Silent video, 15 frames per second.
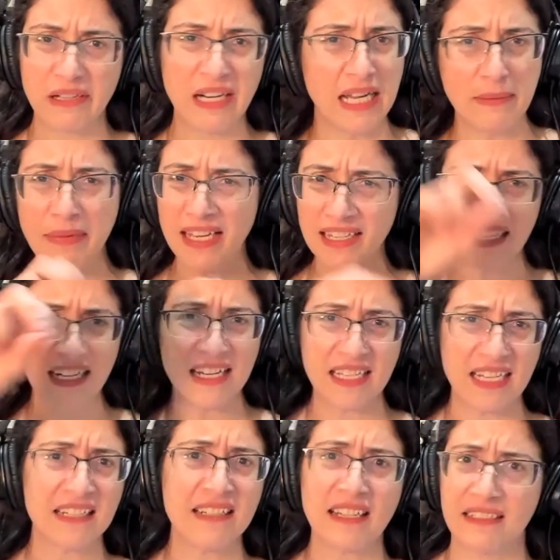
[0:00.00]
I'm
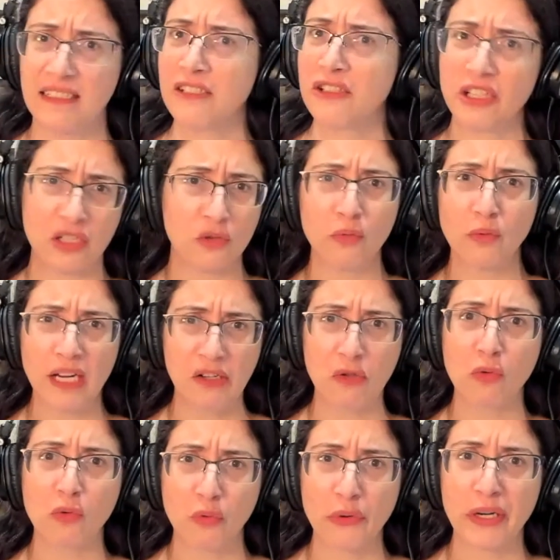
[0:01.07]
analyzing data just way
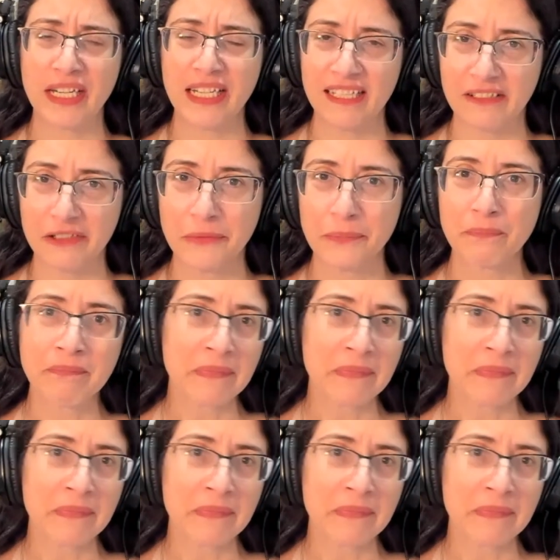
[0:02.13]
too quickly here."